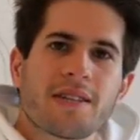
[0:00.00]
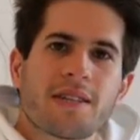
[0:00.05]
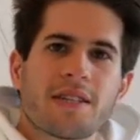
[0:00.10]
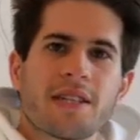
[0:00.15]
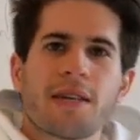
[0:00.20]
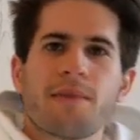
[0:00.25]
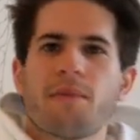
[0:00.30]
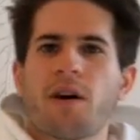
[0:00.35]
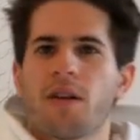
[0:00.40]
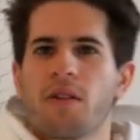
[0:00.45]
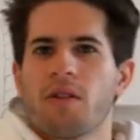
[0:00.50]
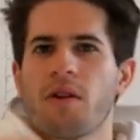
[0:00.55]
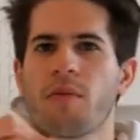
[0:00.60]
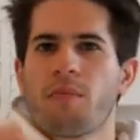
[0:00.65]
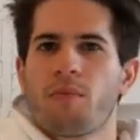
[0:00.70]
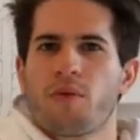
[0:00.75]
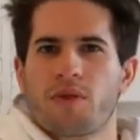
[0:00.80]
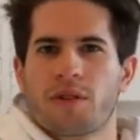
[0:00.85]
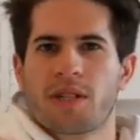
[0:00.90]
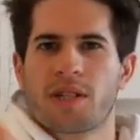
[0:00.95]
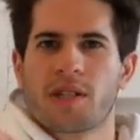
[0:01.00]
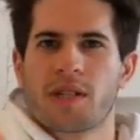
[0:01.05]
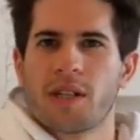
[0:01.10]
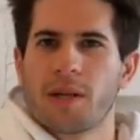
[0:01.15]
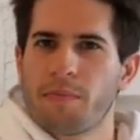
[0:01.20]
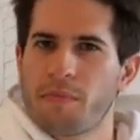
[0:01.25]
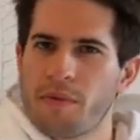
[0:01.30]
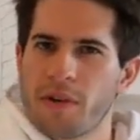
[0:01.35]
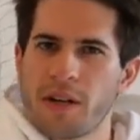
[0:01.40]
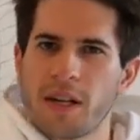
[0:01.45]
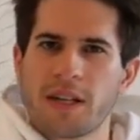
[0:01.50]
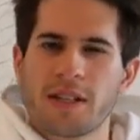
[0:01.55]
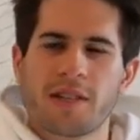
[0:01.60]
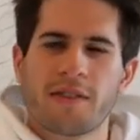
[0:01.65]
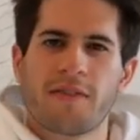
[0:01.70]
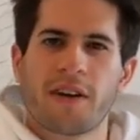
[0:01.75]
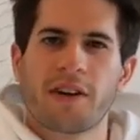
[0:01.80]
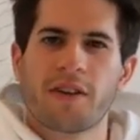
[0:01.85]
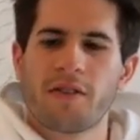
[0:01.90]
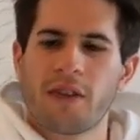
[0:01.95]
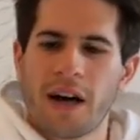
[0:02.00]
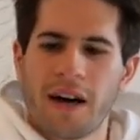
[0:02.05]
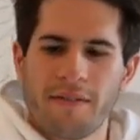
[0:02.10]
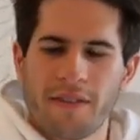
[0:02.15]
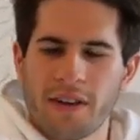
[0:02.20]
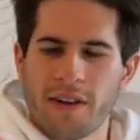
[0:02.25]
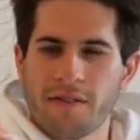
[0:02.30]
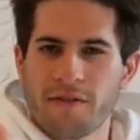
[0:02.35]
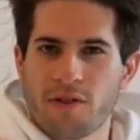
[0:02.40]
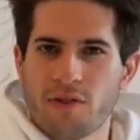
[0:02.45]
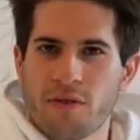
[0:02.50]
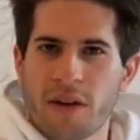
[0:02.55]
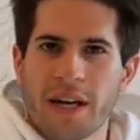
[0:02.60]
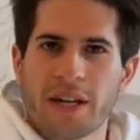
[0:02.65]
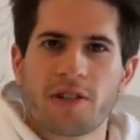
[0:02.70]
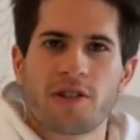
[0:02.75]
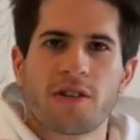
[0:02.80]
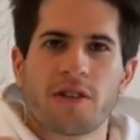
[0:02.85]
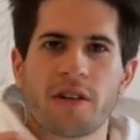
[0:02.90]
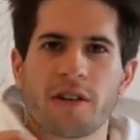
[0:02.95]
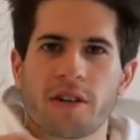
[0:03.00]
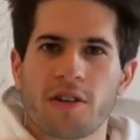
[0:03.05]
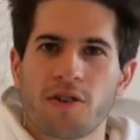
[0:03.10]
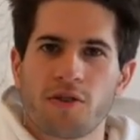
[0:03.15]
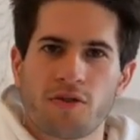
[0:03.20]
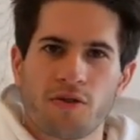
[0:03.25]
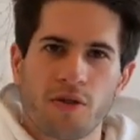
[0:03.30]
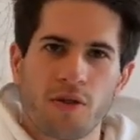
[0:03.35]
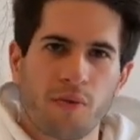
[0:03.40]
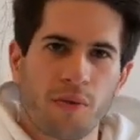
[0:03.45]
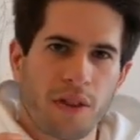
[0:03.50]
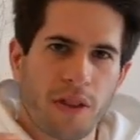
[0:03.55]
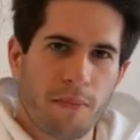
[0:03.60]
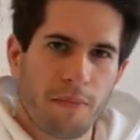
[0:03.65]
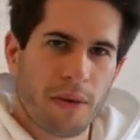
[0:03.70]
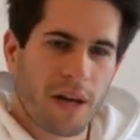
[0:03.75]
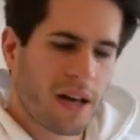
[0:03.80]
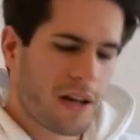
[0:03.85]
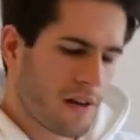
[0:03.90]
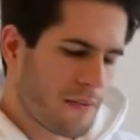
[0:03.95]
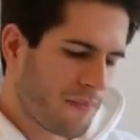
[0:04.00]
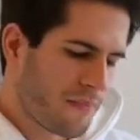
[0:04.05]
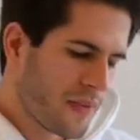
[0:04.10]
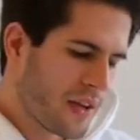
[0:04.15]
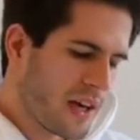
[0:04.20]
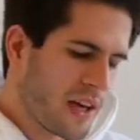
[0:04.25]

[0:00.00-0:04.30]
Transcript: it seem a lot more slippery, as if I don't have enough traction and control with the pen.